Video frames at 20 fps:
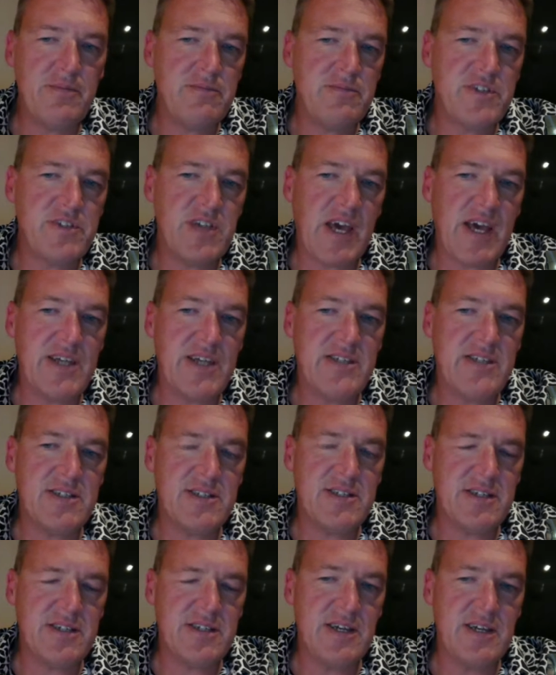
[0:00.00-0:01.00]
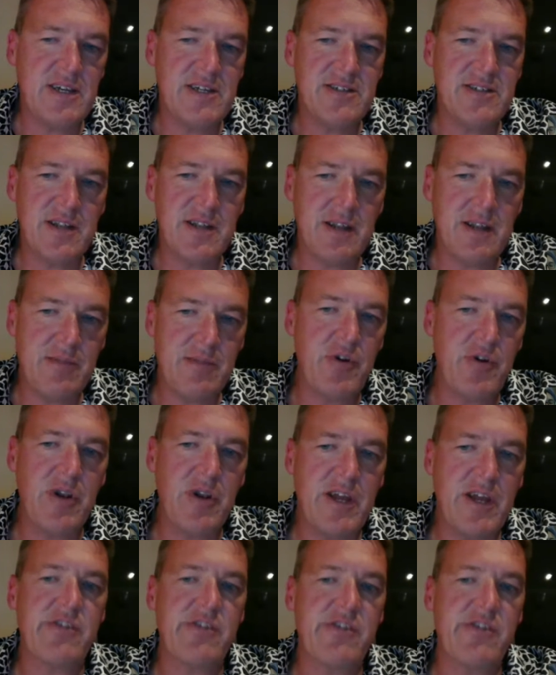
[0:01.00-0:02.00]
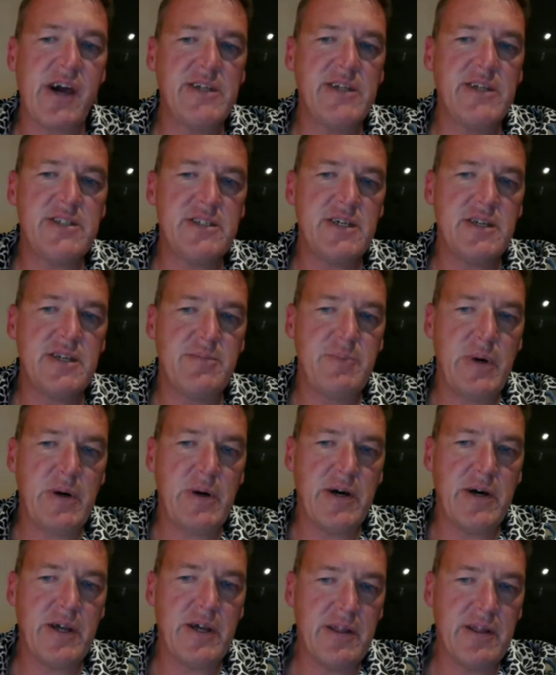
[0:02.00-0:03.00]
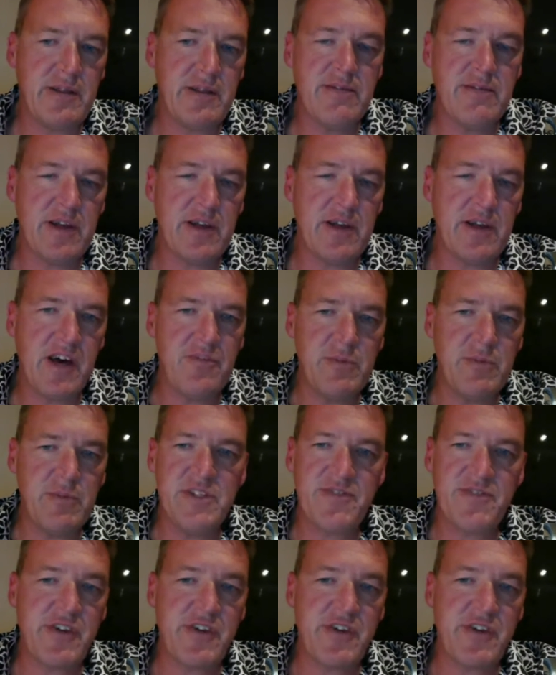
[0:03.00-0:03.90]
scarcity is deliberately created by government,